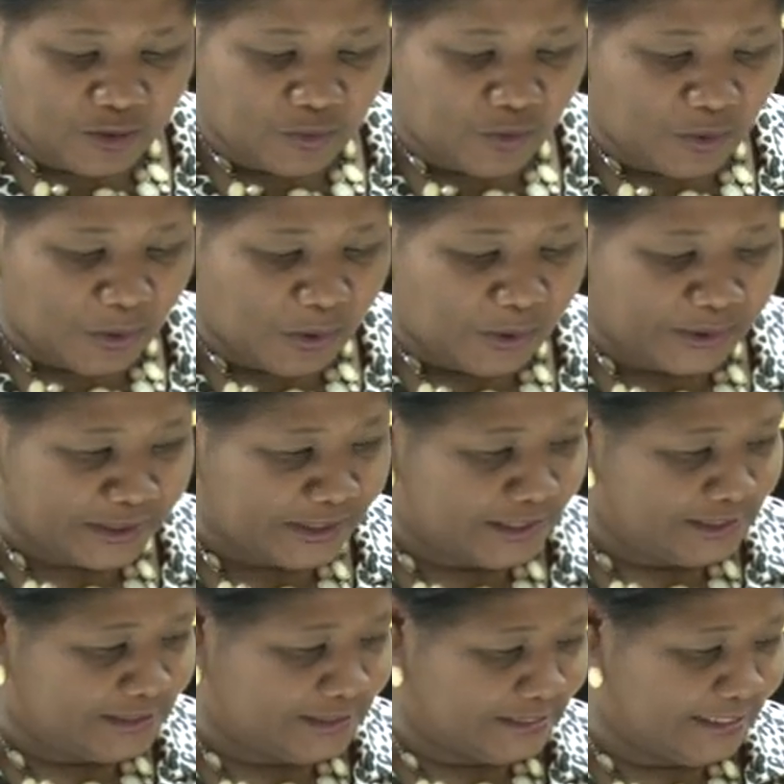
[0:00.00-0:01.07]
our
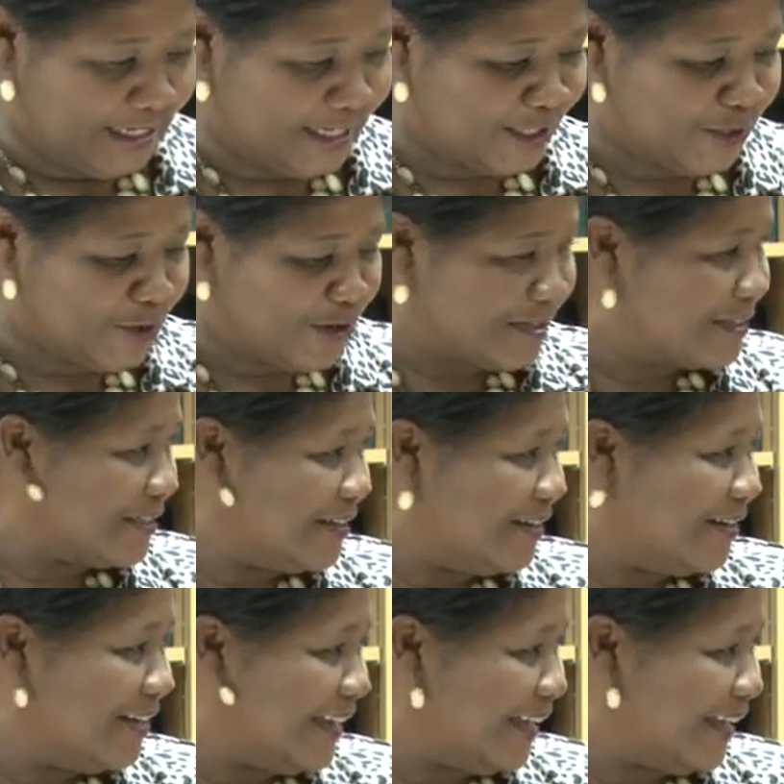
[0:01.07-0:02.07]
own dear Dr.